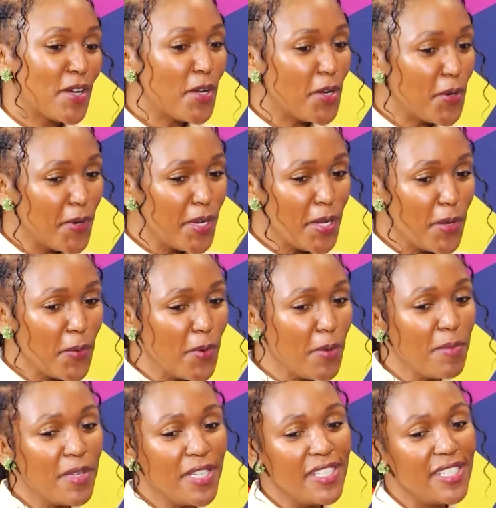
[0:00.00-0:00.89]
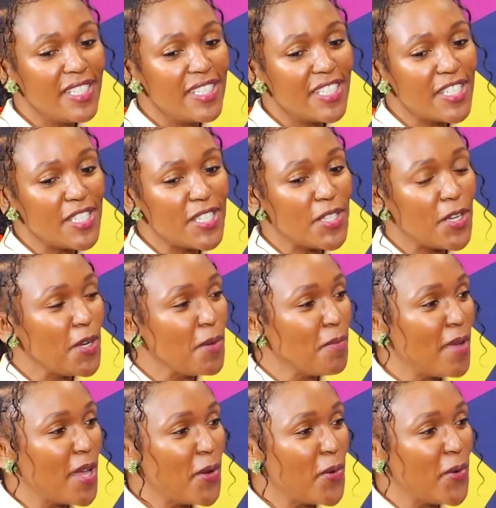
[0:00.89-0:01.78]
career woman, just
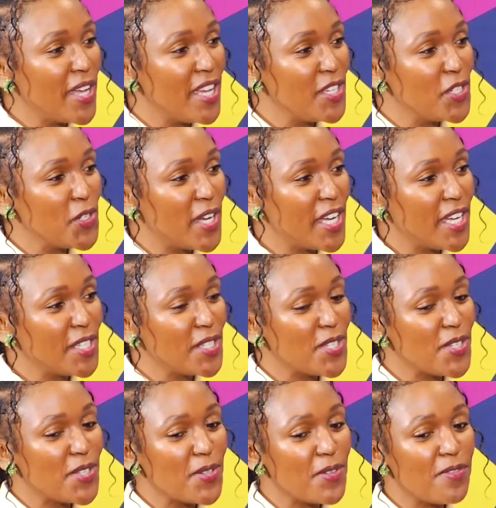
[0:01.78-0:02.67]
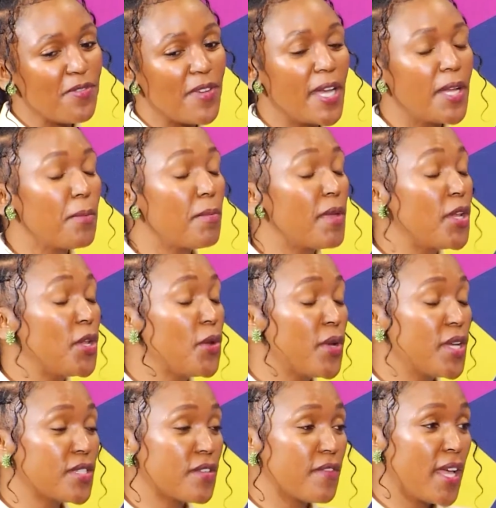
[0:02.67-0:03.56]
on my way trying to find many
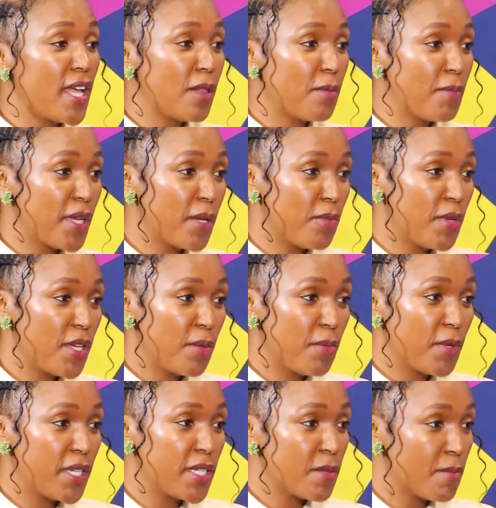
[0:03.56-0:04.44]
ways of helping people